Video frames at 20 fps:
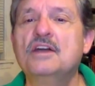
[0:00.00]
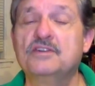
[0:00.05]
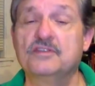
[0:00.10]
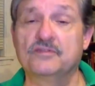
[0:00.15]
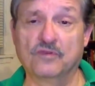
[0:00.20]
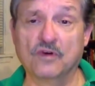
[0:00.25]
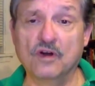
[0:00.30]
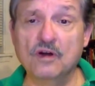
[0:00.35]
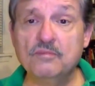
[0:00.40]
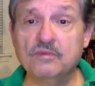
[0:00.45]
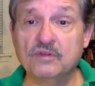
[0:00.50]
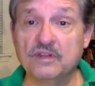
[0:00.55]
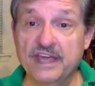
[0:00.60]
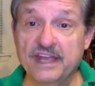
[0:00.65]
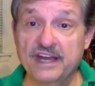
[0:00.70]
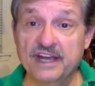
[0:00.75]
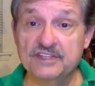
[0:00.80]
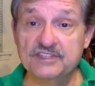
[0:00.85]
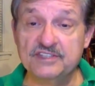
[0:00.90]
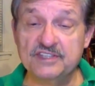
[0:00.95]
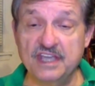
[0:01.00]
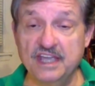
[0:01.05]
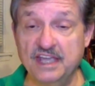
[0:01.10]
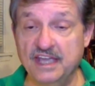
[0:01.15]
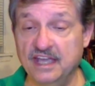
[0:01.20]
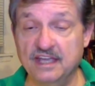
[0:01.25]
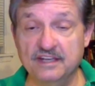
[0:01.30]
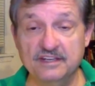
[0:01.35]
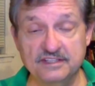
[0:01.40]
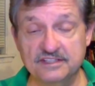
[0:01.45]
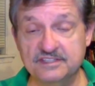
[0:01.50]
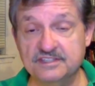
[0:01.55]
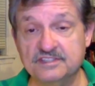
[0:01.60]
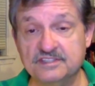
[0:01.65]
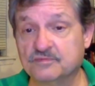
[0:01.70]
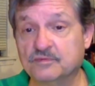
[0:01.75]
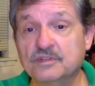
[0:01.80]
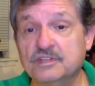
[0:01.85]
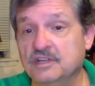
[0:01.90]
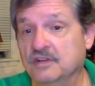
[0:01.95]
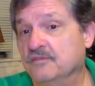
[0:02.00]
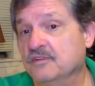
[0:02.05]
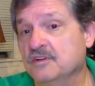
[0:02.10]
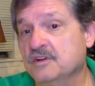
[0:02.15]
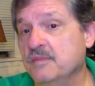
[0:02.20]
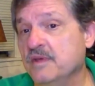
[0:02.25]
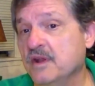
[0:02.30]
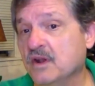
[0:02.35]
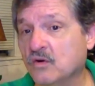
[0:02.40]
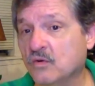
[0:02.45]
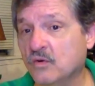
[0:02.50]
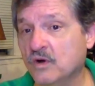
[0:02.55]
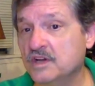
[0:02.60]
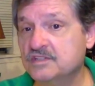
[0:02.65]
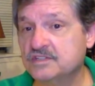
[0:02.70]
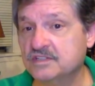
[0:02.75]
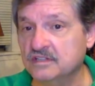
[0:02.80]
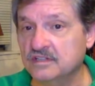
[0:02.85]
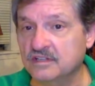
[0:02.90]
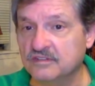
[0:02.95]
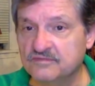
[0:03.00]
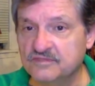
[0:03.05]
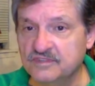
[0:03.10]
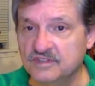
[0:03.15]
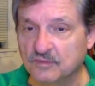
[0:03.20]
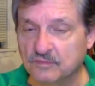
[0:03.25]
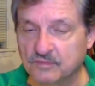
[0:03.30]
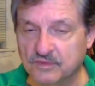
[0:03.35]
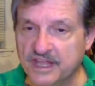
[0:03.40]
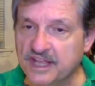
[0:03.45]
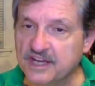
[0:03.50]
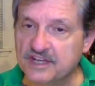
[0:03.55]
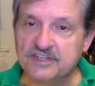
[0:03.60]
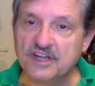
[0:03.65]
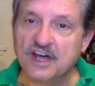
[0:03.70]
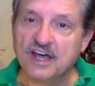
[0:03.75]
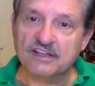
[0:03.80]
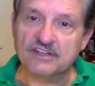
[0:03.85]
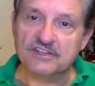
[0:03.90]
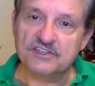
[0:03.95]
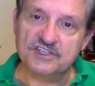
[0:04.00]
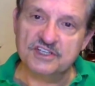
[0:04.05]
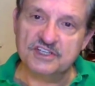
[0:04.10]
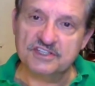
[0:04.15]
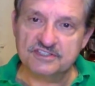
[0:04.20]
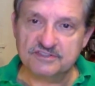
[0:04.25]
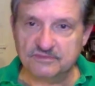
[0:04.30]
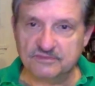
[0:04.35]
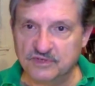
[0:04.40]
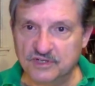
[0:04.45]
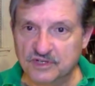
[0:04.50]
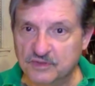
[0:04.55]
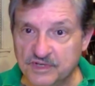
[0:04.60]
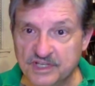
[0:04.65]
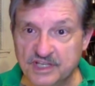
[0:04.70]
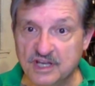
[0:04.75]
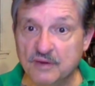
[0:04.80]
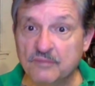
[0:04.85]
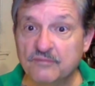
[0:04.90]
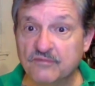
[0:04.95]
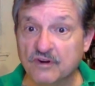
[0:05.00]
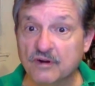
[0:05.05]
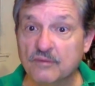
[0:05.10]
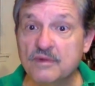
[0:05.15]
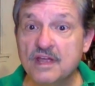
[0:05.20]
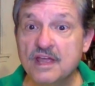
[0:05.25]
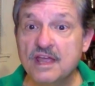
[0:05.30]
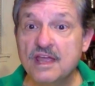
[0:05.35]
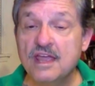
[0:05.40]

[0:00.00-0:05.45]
uh, to form planets? And this is really a fundamental question of you know planetology is where do we come from?